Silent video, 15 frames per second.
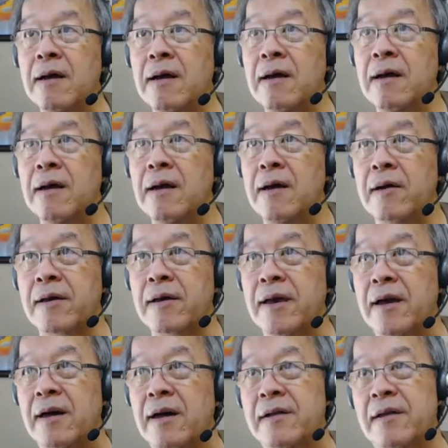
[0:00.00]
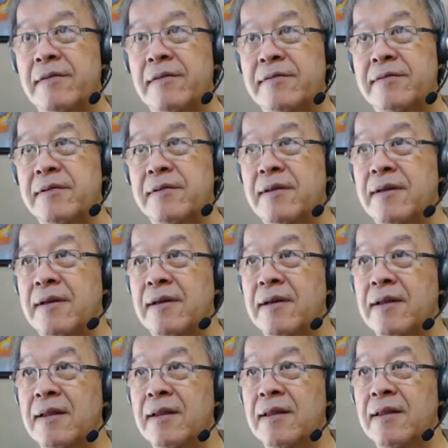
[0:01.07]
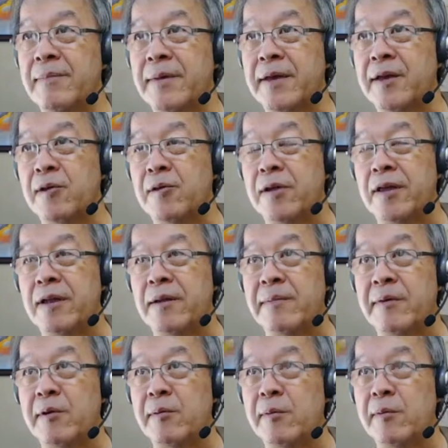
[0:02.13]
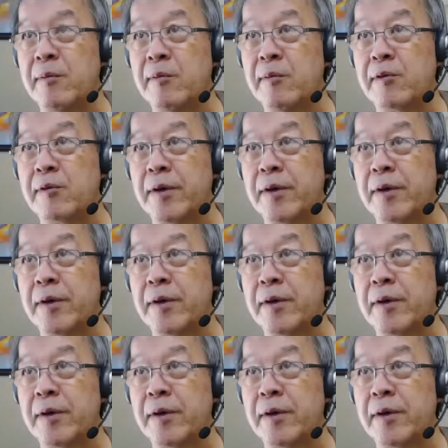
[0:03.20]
Okay, let me go to Internet Mobile real quick.